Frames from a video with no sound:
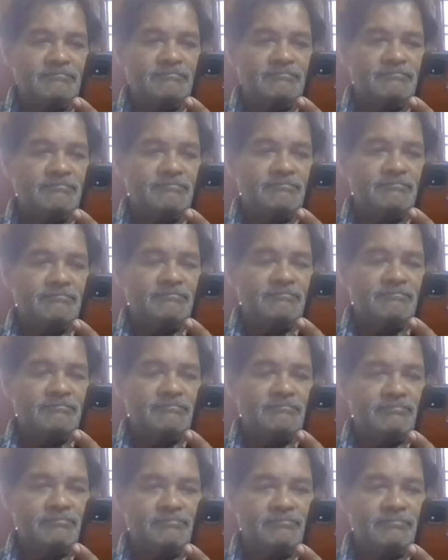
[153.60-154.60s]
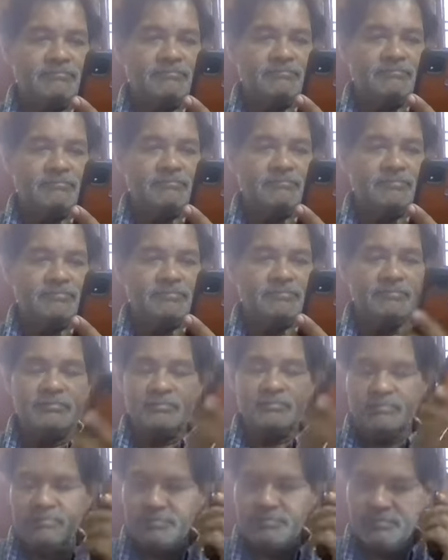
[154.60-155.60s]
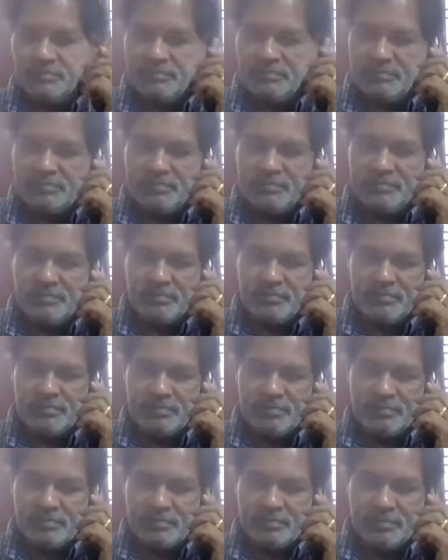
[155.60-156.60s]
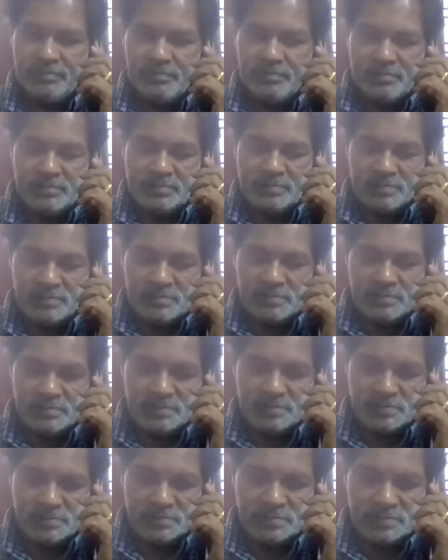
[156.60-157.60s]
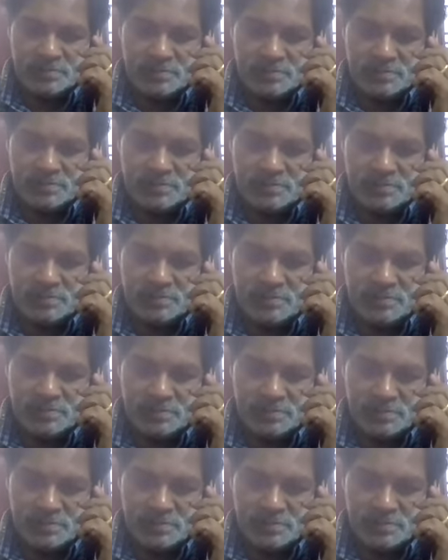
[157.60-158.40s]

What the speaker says: Nothing is said.